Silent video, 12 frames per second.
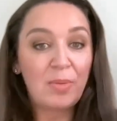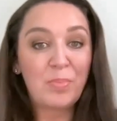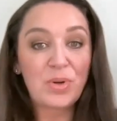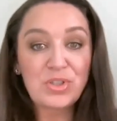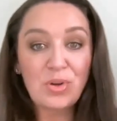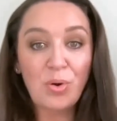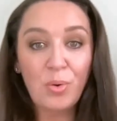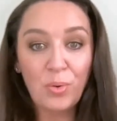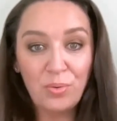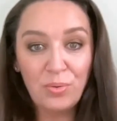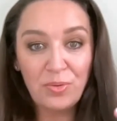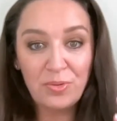but your
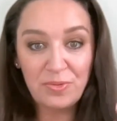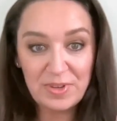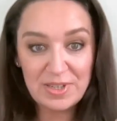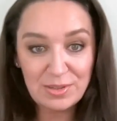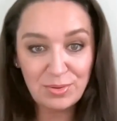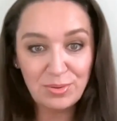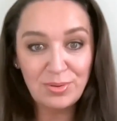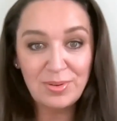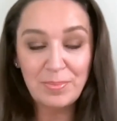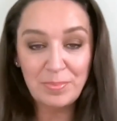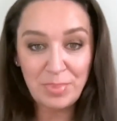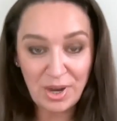whole physical
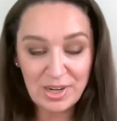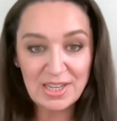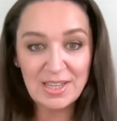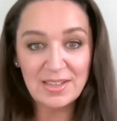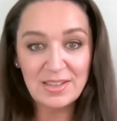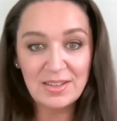body.